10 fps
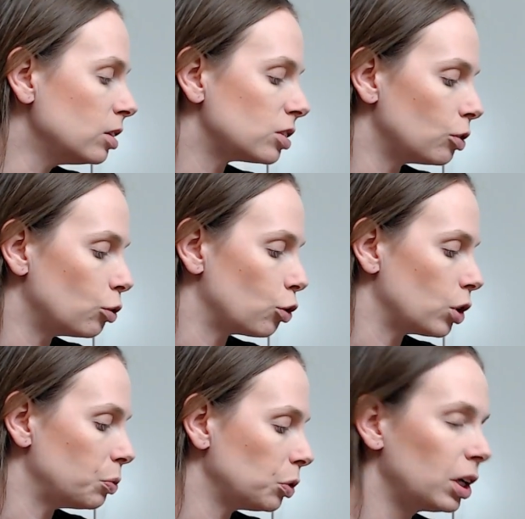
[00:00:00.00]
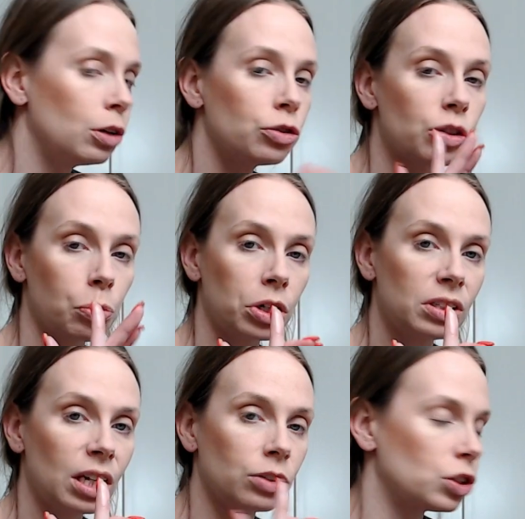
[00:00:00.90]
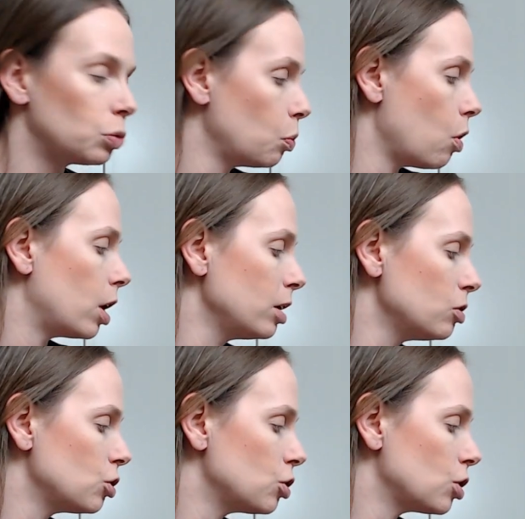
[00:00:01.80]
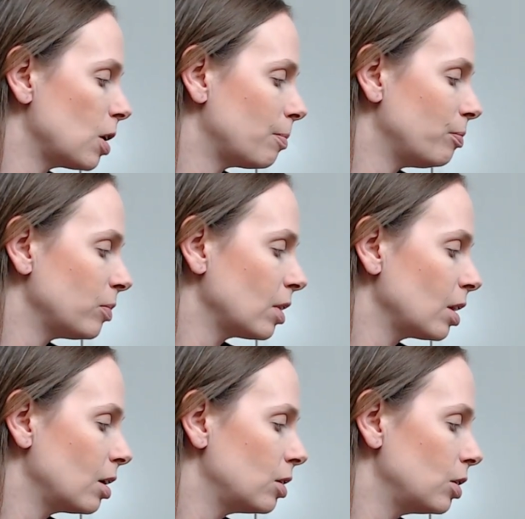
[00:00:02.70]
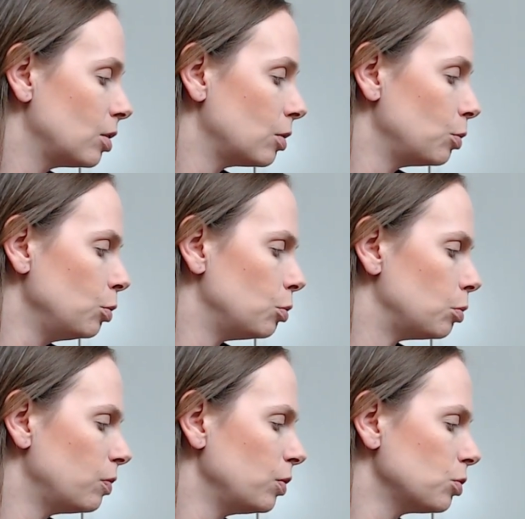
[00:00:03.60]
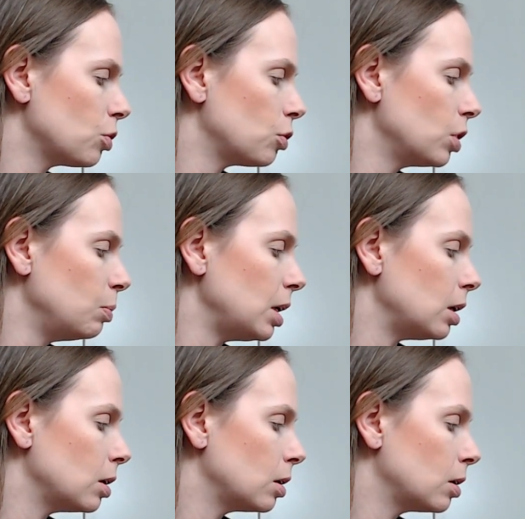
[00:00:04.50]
This little green one right here. So we're going to take a swatch. Ooh, it feels creamy.